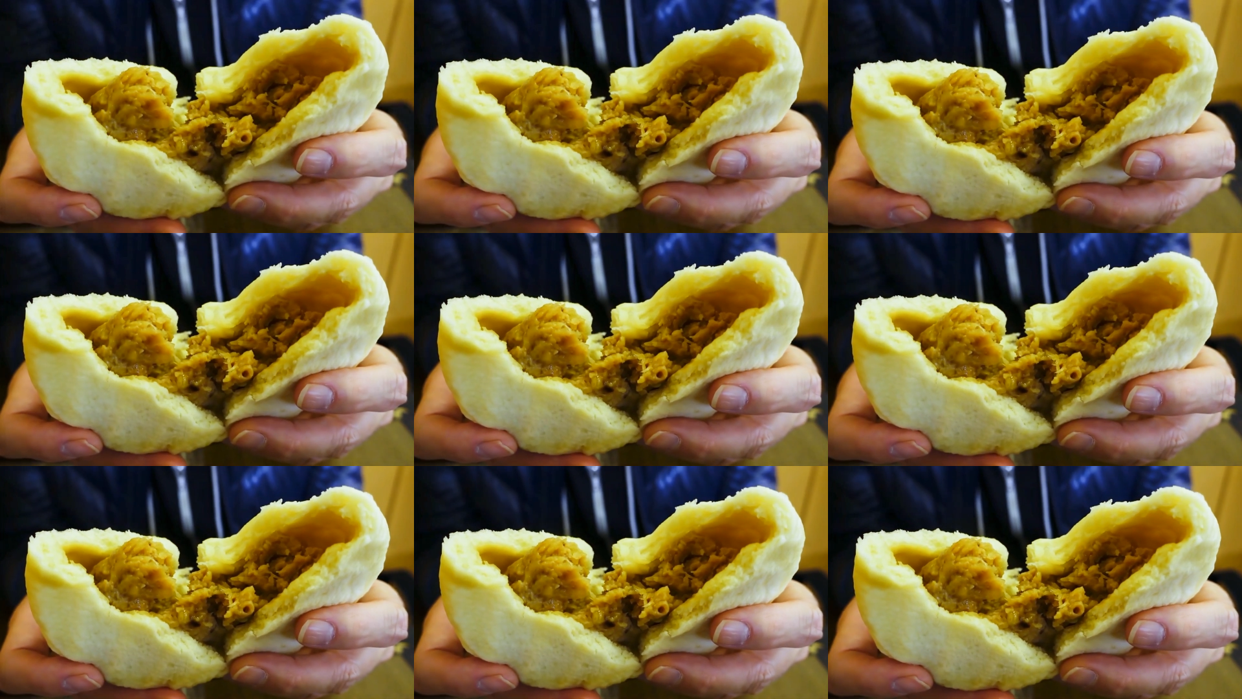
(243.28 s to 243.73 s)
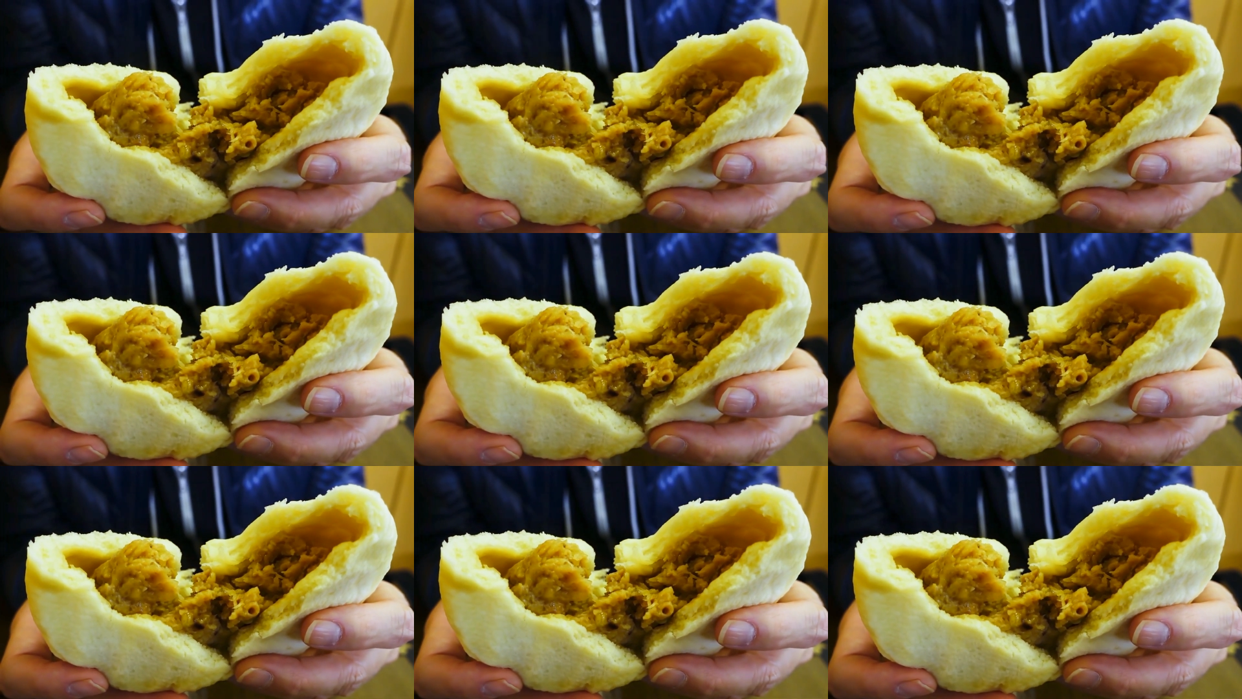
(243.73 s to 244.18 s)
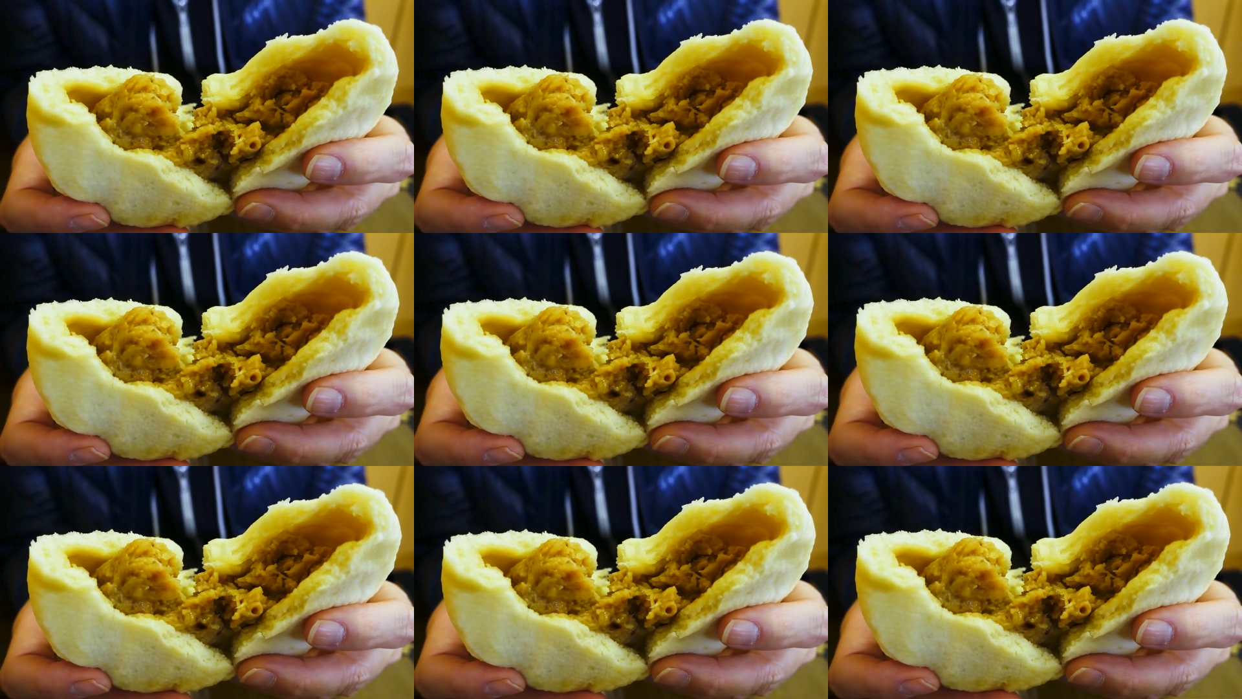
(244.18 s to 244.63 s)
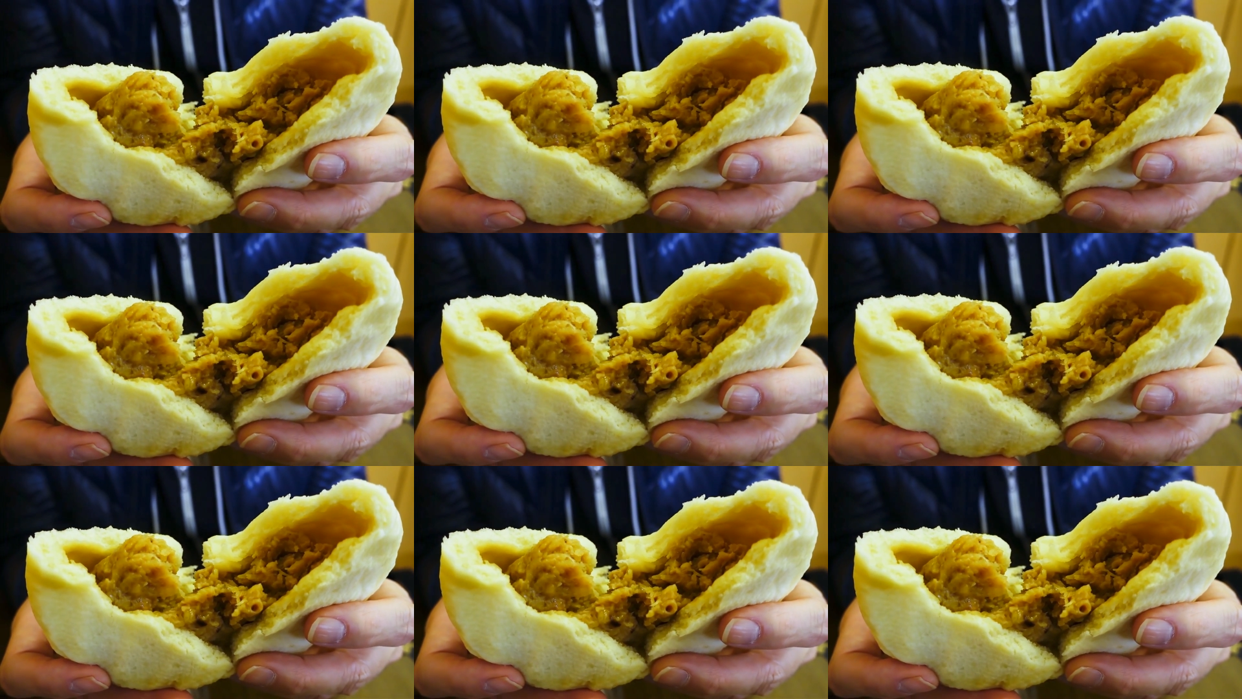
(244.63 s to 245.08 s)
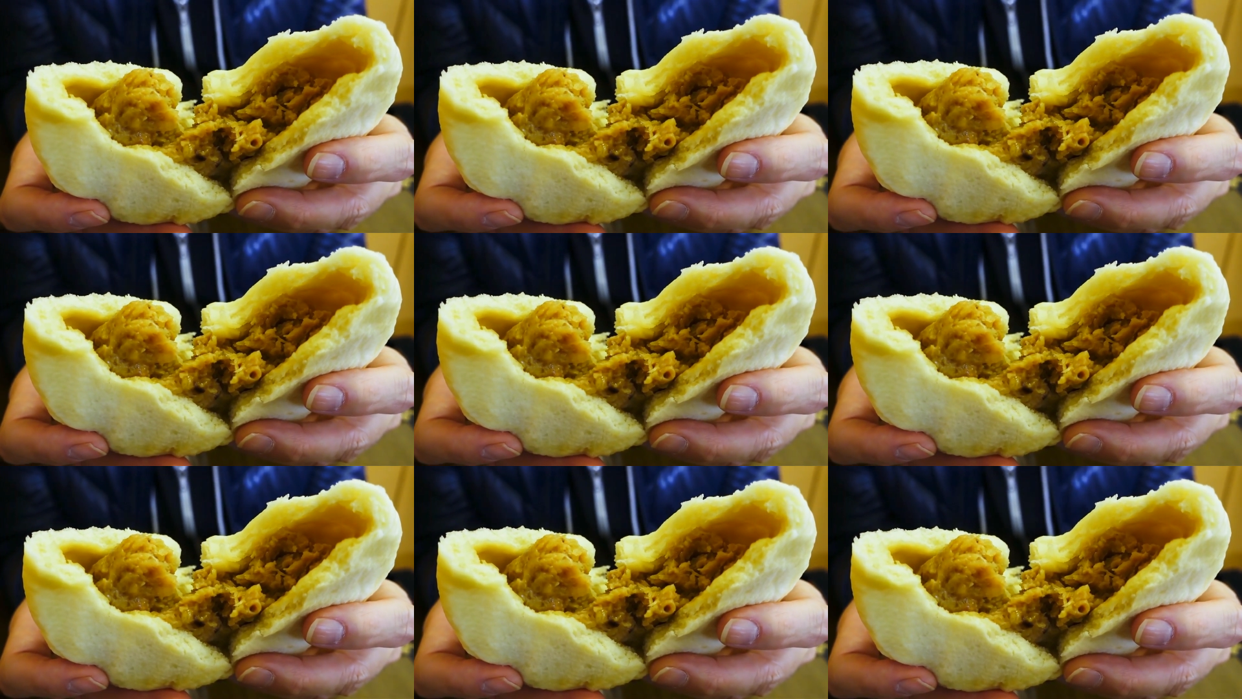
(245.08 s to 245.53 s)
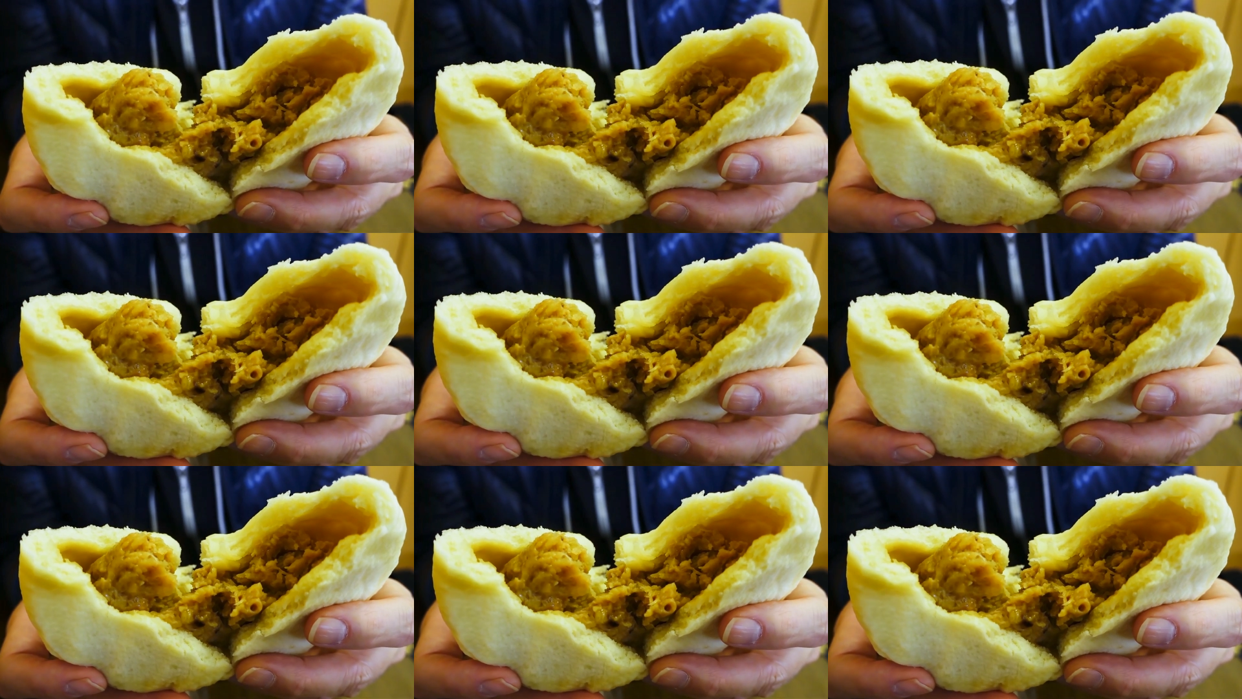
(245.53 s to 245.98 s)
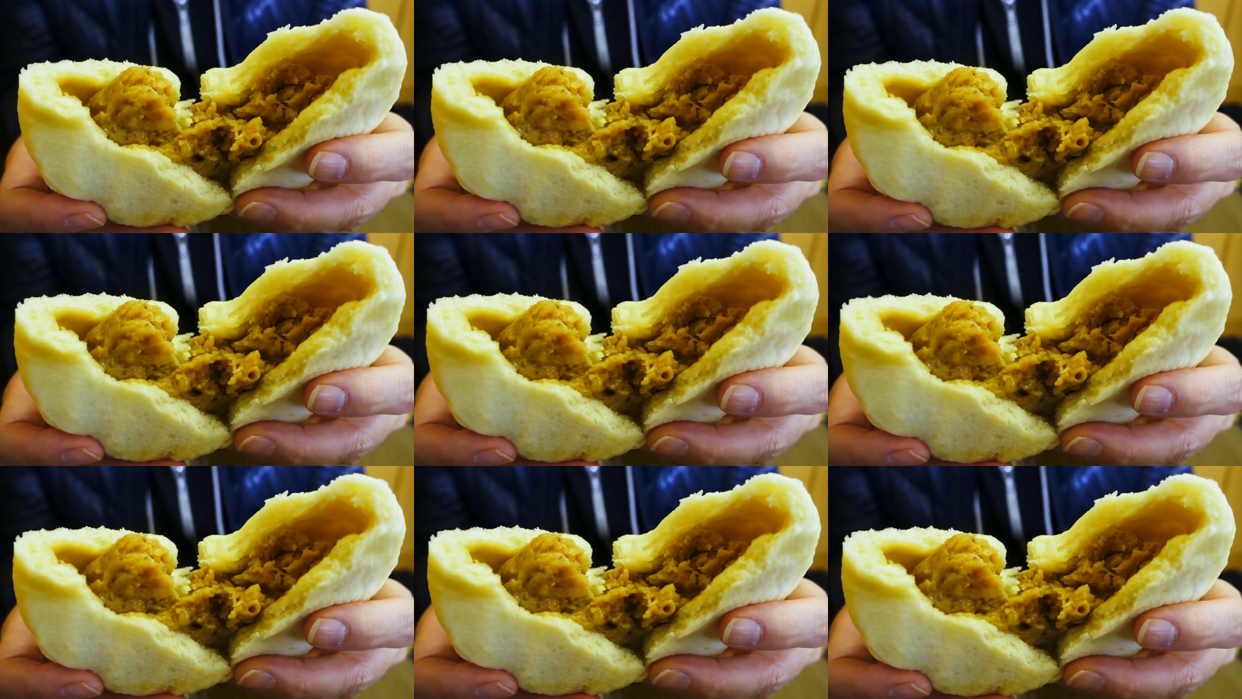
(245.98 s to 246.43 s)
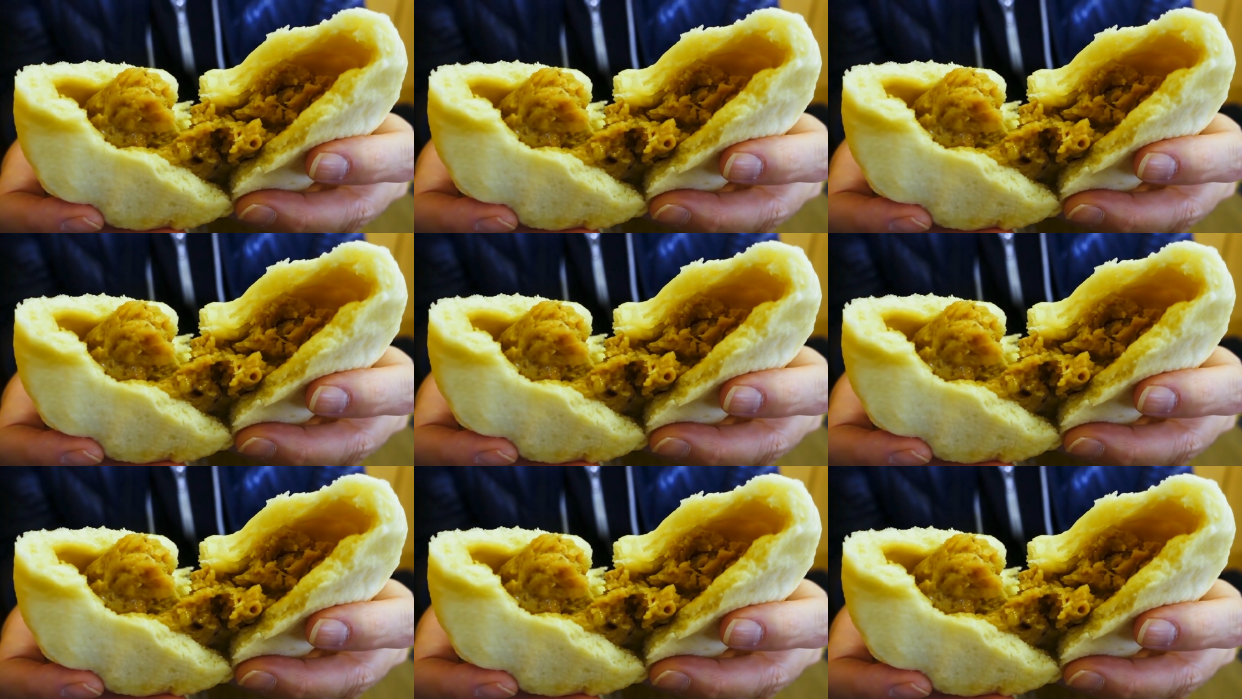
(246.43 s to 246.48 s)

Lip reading: Nobody's mouth can be seen.